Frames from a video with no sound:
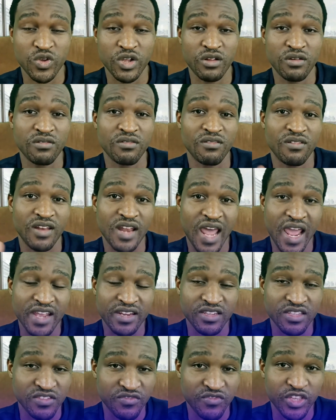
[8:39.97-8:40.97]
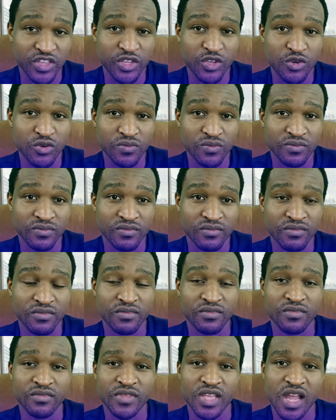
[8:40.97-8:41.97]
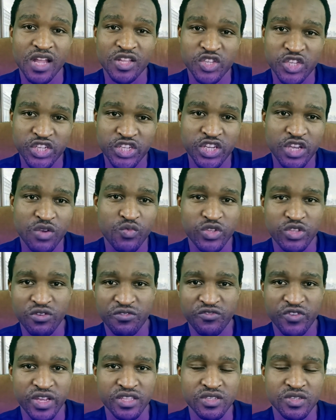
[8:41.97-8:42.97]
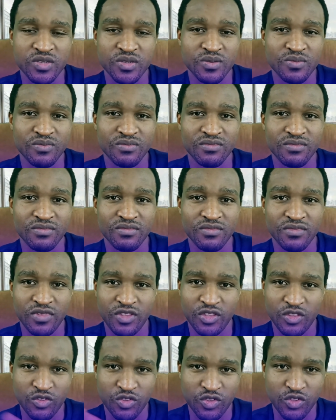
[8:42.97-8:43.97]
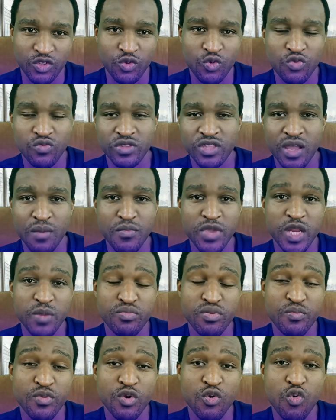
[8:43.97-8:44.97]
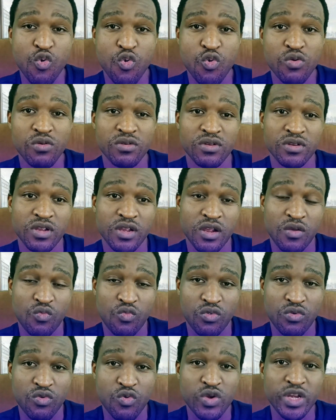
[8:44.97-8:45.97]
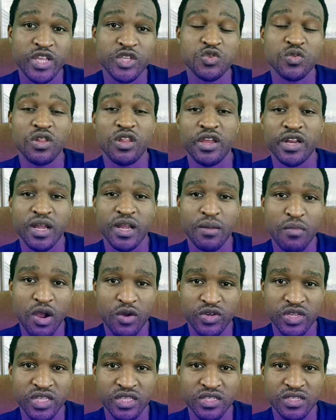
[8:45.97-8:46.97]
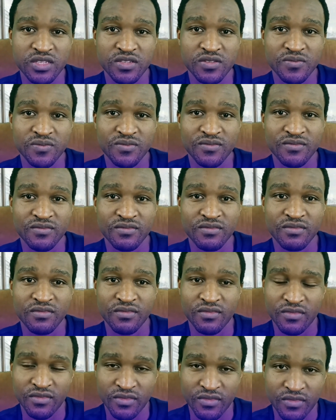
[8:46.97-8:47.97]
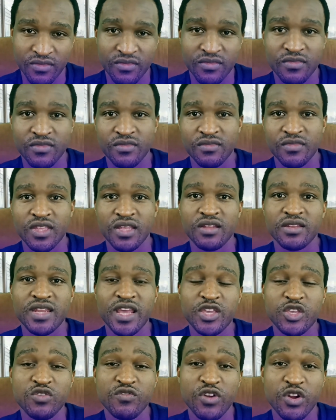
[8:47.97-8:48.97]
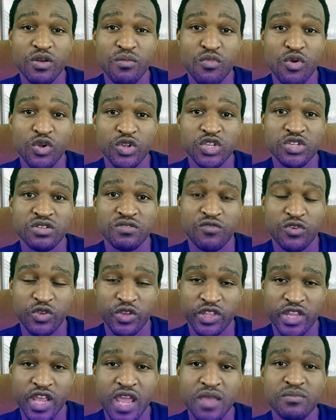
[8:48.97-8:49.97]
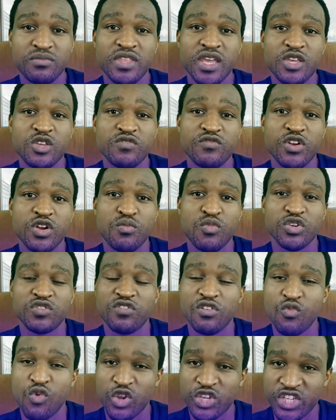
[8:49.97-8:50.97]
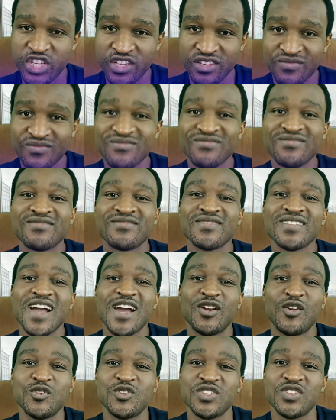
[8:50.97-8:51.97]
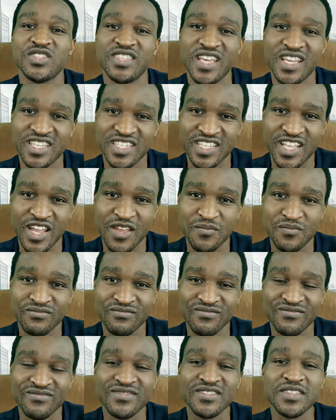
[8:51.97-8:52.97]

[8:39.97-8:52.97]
as well like this video and share with your friends. There are many people who need to learn about this. Thank you very much for your time. Thank you very much for watching. And until next time,